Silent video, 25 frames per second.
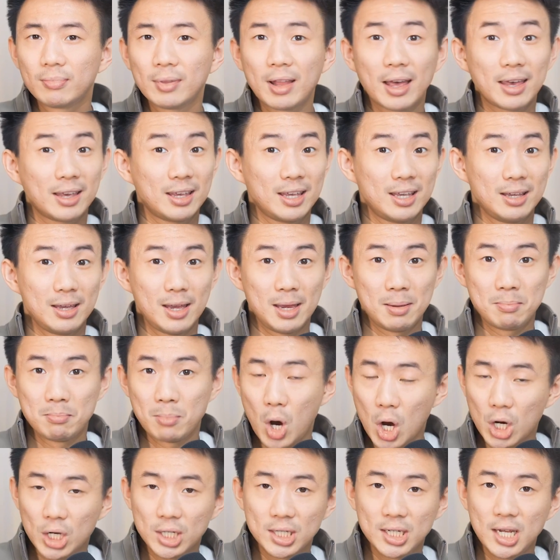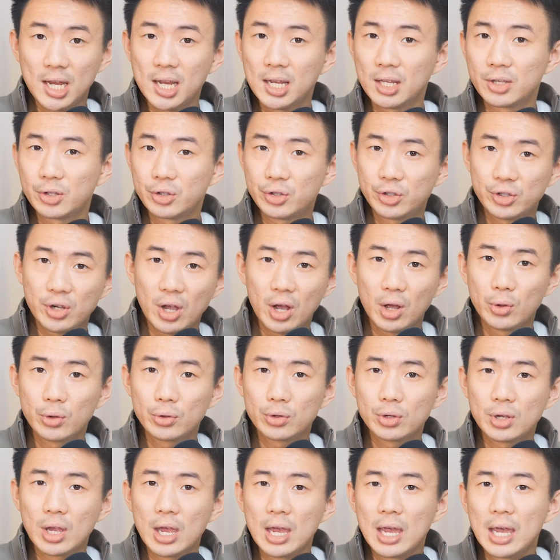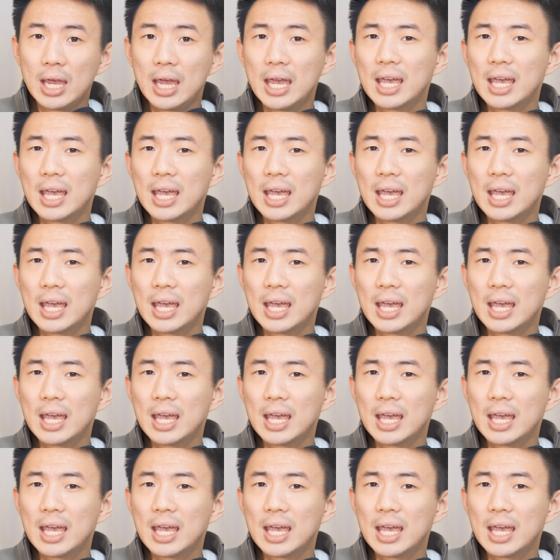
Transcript: like in marketing and sales,